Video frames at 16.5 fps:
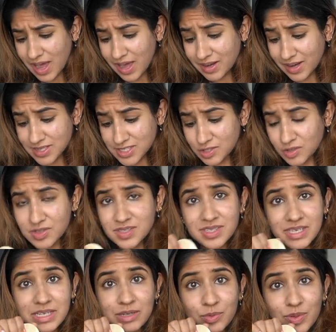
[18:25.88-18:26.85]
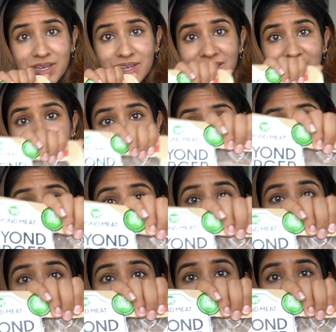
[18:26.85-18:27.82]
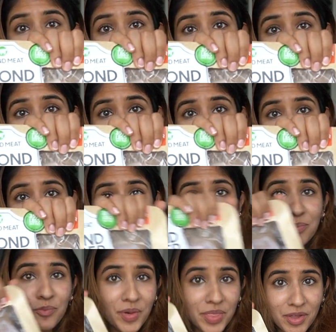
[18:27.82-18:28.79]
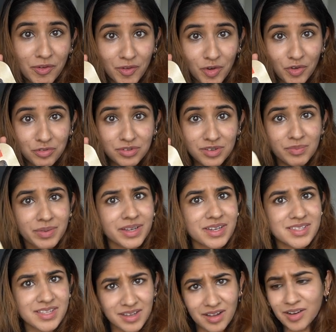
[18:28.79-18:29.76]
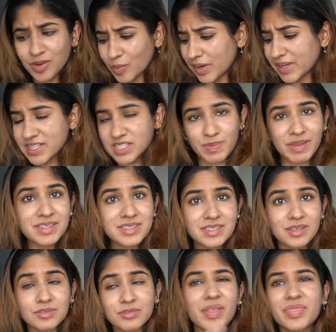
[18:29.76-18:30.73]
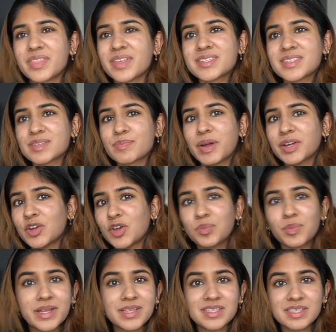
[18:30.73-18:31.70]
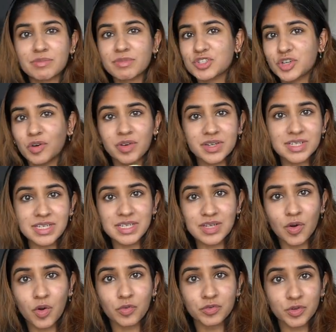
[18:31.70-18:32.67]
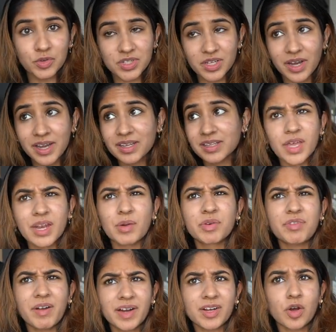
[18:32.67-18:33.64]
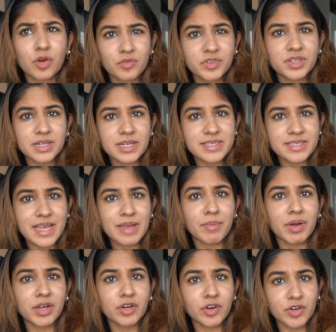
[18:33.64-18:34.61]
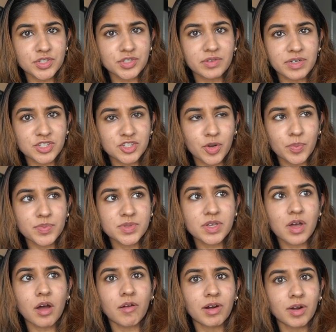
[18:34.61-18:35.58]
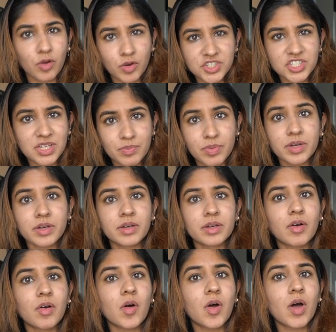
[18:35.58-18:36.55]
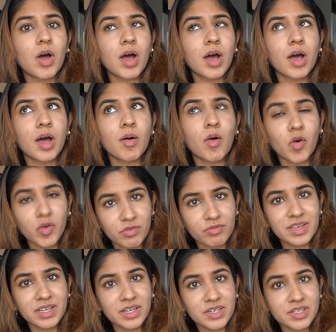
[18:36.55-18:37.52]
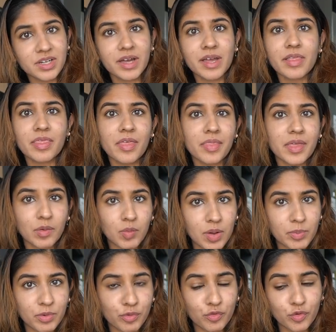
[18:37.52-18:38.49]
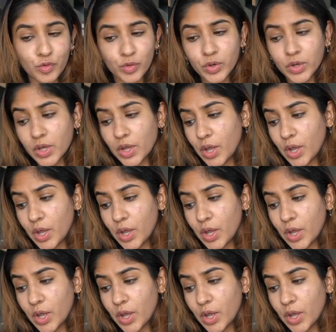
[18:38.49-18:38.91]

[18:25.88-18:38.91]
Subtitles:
And as you can see, we definitely only really buy them when they're on offer because they are quite expensive. But this is by no means the majority of your diet. And I would very confidently say my grocery shops are a lot cheaper on a vegan diet than they were before.